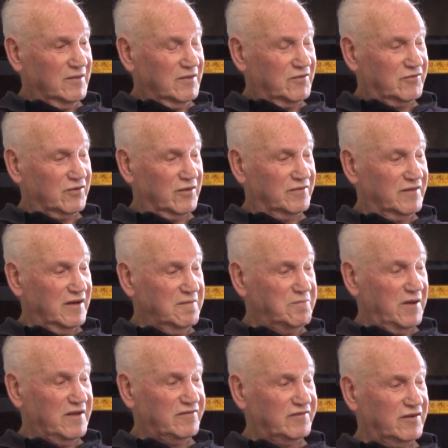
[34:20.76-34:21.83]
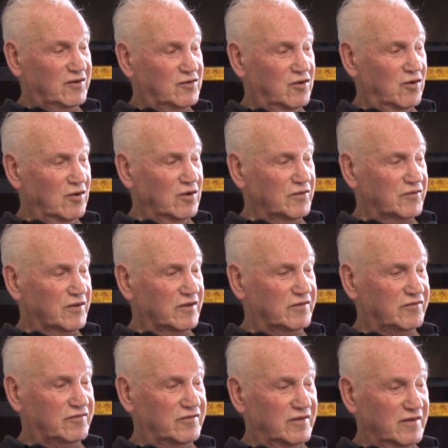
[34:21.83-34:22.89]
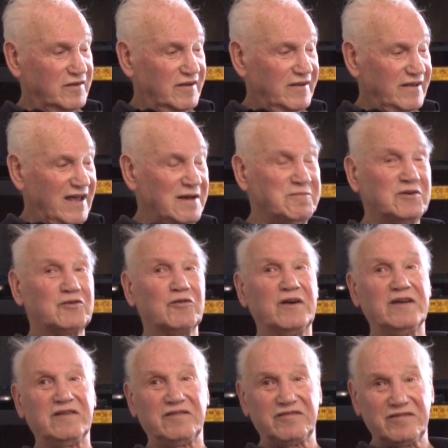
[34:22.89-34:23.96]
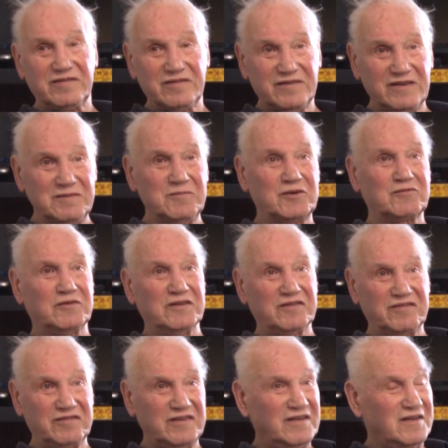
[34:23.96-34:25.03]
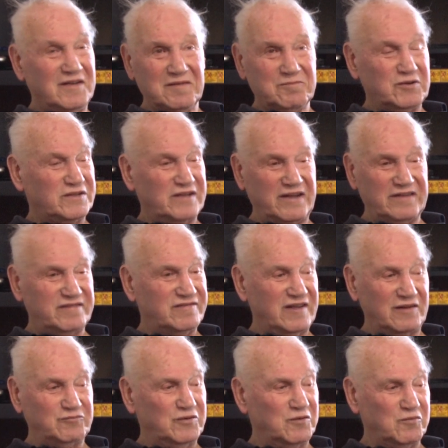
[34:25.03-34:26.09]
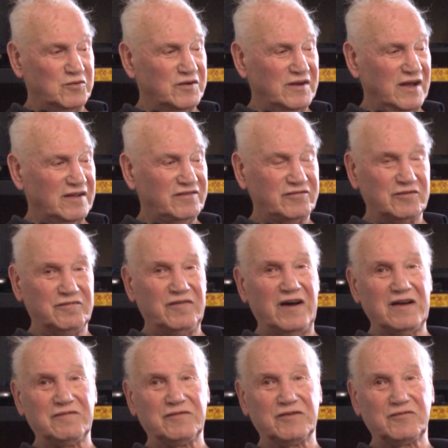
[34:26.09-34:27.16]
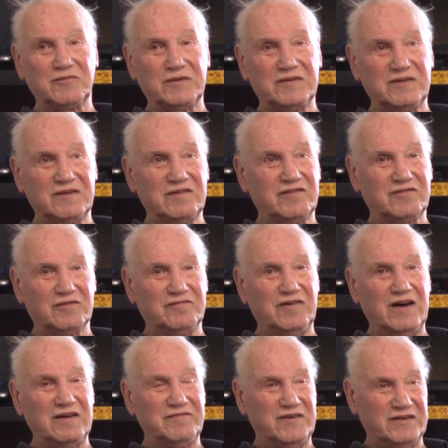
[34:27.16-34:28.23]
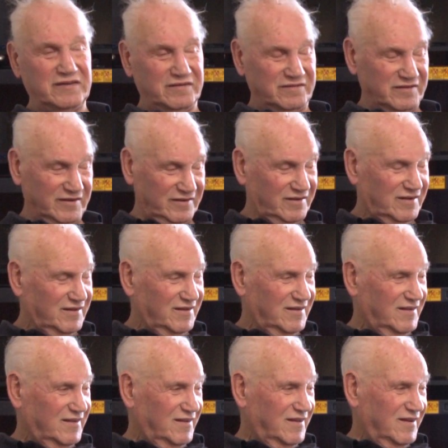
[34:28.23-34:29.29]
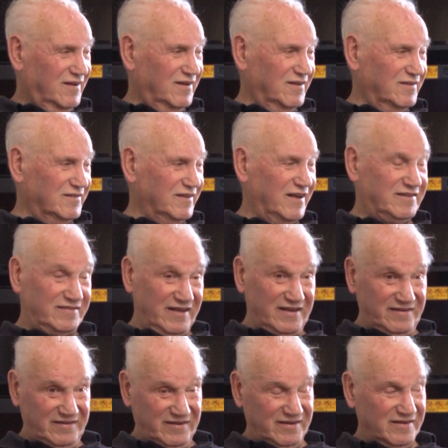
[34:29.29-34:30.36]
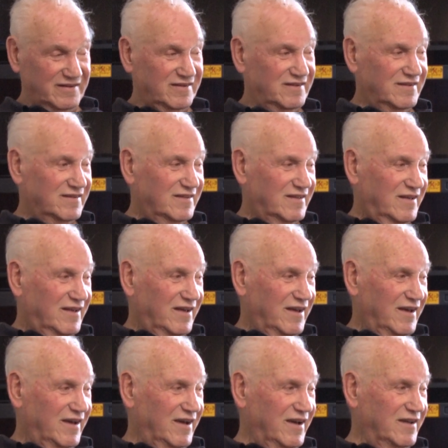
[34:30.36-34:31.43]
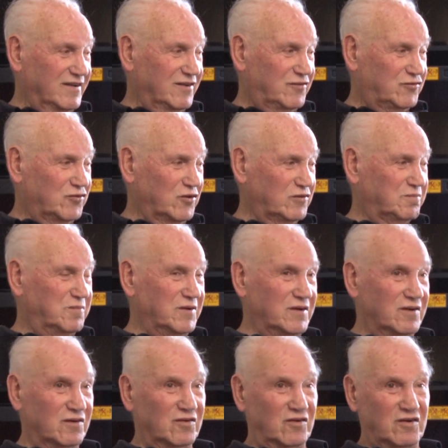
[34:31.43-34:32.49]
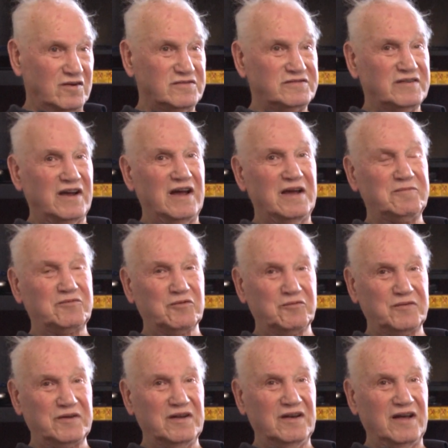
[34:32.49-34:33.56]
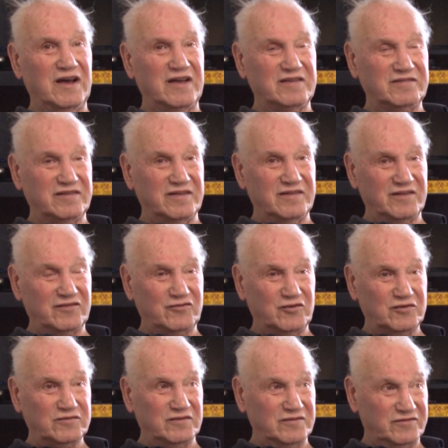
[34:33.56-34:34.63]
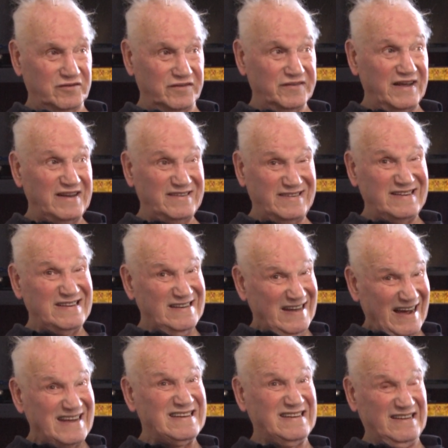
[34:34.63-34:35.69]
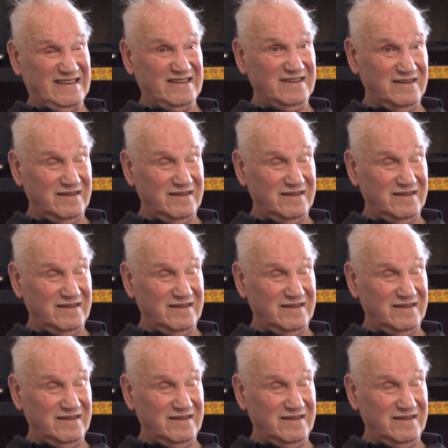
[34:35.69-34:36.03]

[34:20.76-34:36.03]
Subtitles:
So they basically called us immigrants, but they'd said we were not survivors. We didn't survive anything like they did. And it took me a long time to realize, and it took until 1990,